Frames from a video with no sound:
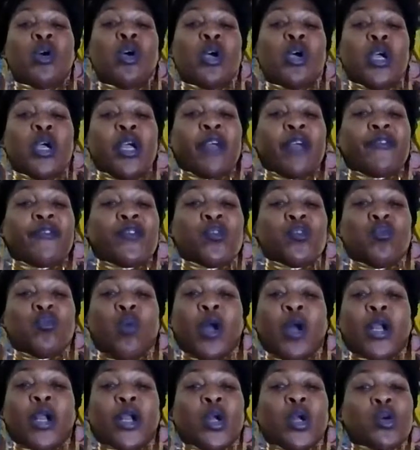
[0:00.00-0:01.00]
If you
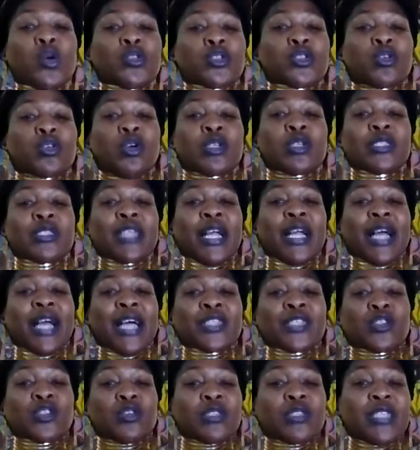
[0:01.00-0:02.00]
one of those girls that
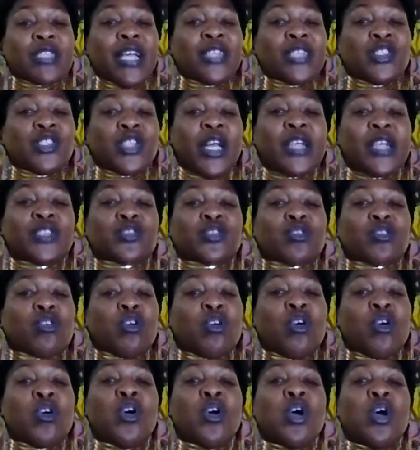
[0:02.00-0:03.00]
got your sex change,
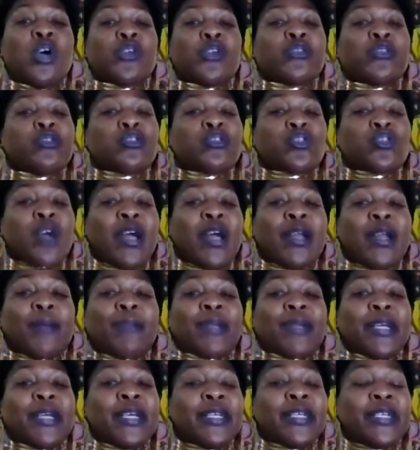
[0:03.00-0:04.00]
girl, you trying to
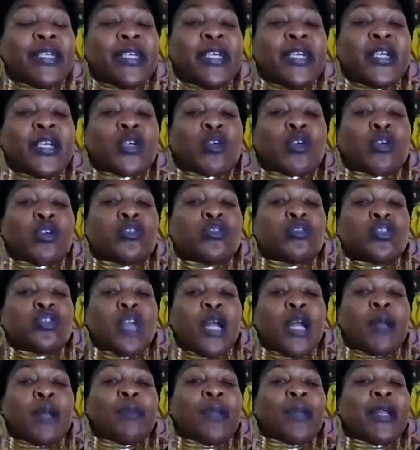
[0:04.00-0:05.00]
blend in, girl, you
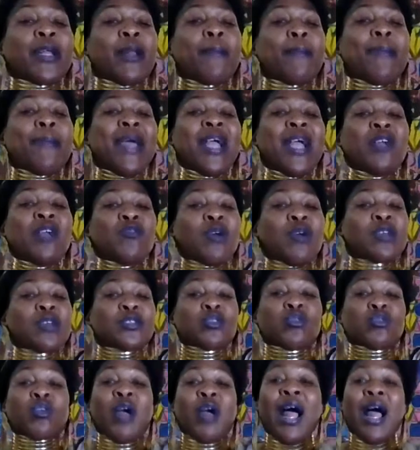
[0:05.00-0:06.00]
trying to play the background.
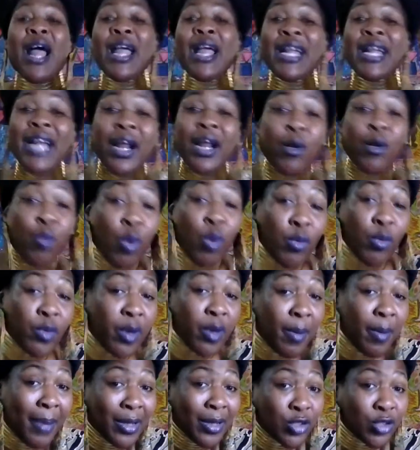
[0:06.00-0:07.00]
So, girl, I ain't got to worry
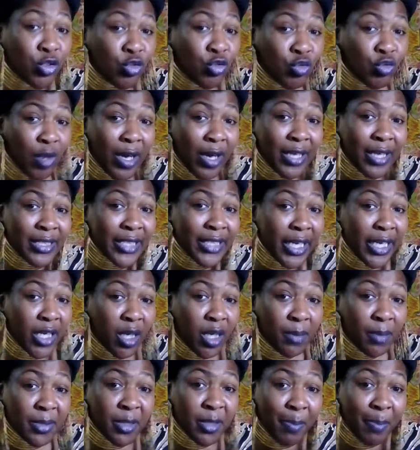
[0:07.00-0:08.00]
about you trying to take
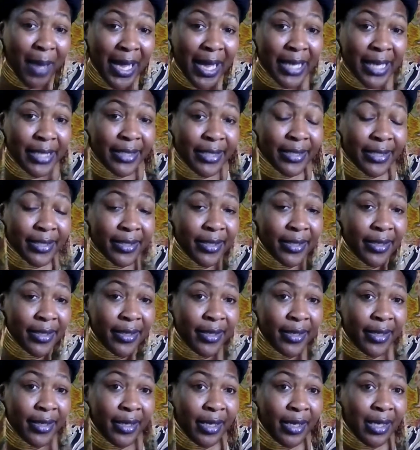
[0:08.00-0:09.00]
up space
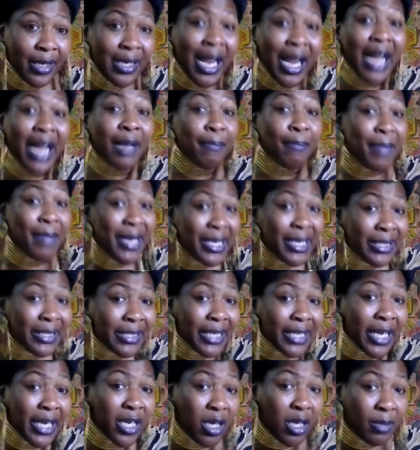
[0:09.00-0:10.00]
like men
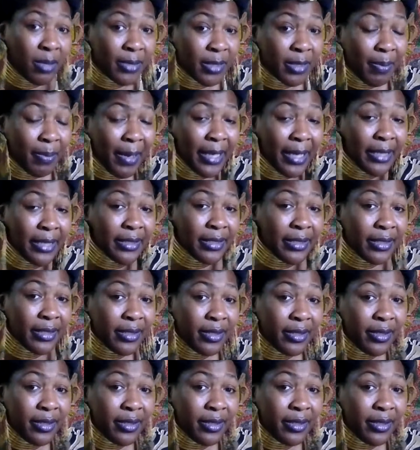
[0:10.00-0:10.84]
take up space.